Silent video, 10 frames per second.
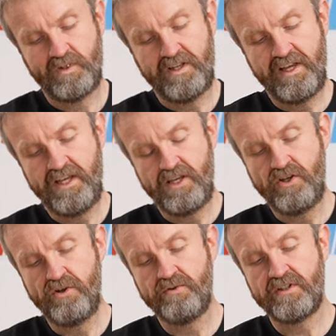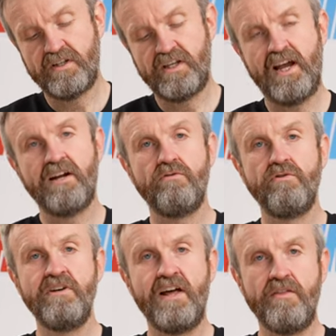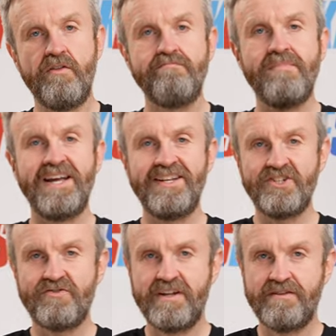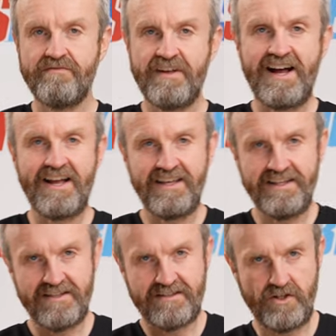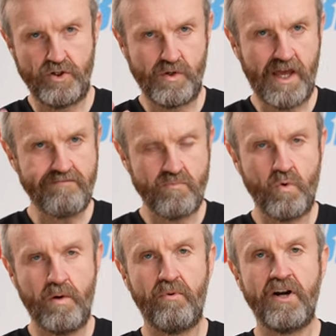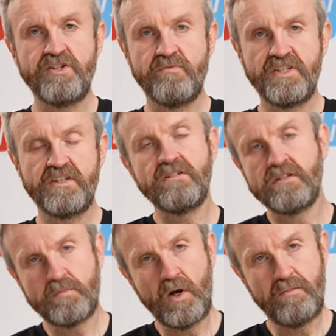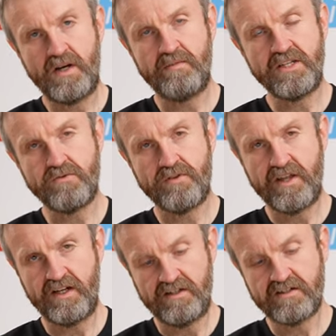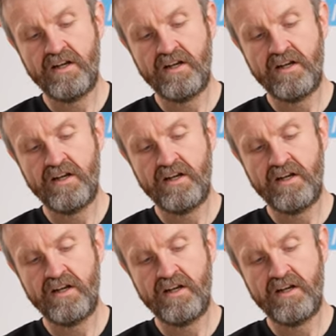they use kangaroo leather. The main strength of that is that you get more abrasion resistance per millimetre of thickness.